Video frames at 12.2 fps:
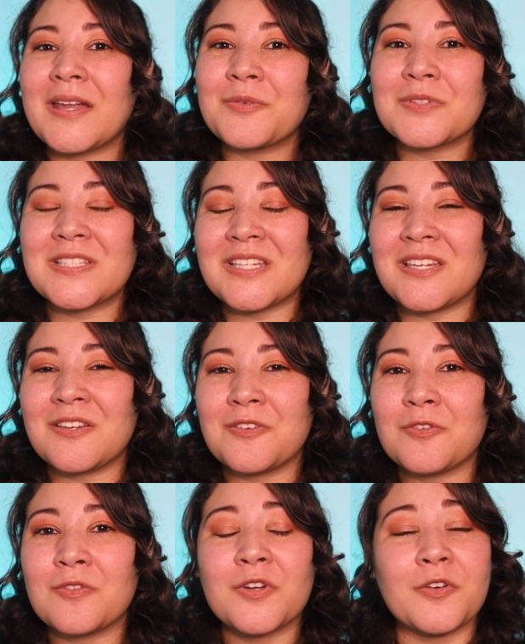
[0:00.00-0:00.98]
I will see
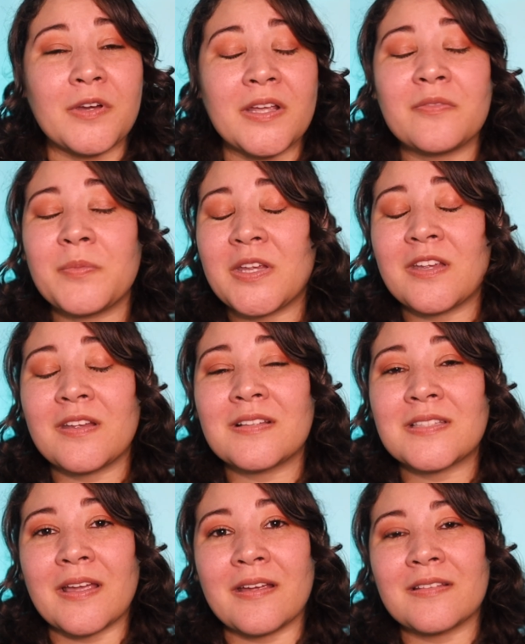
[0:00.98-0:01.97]
you, creative
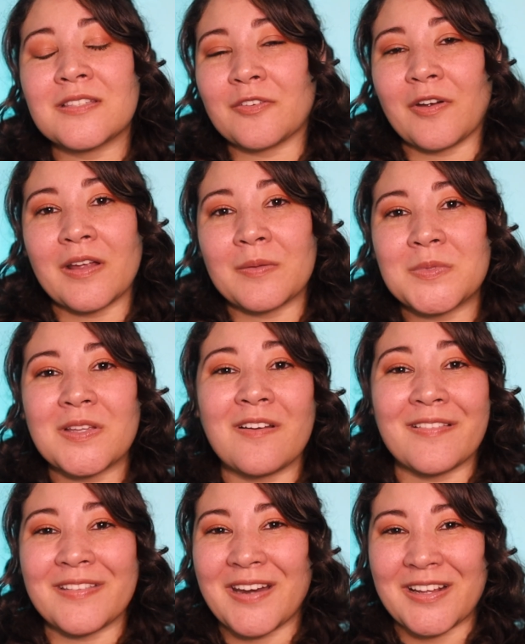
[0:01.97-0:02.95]
beings and
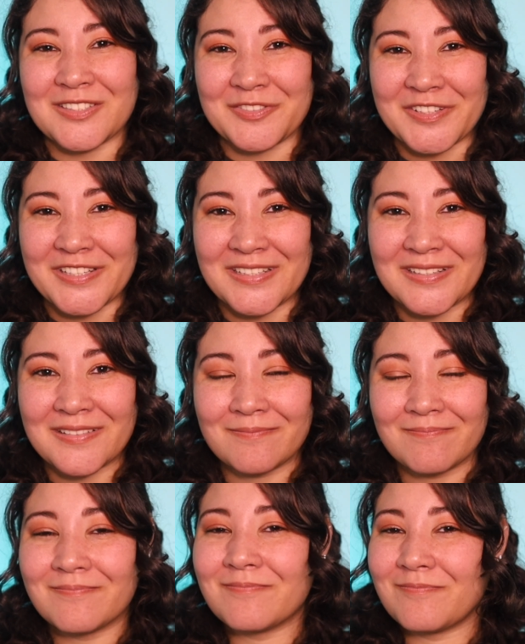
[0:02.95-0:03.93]
scribes, on the next one.